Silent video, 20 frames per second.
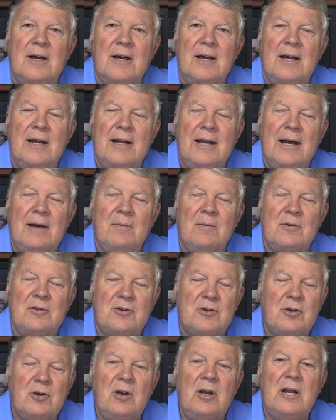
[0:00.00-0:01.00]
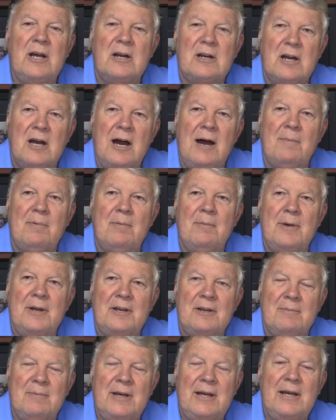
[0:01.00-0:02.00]
And that was truly a
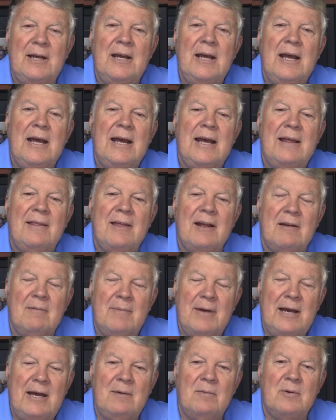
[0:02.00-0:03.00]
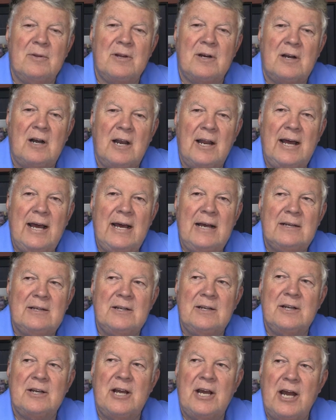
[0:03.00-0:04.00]
compliment to me, that a man with the
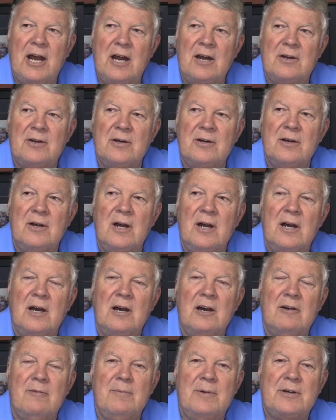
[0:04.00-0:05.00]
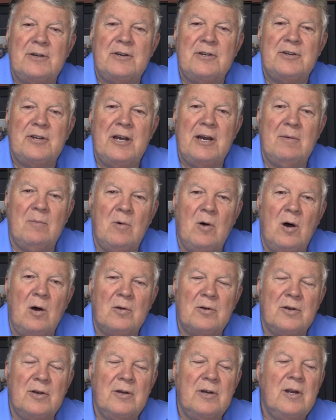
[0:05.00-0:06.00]
class and the character of Mr. Sam
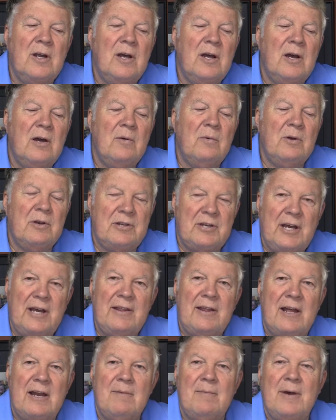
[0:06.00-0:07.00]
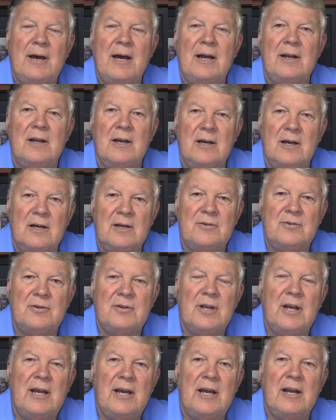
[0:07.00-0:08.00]
Walton would say that about
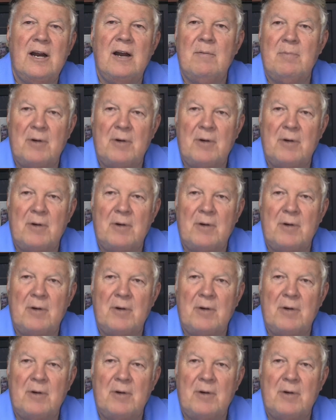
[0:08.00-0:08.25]
us and our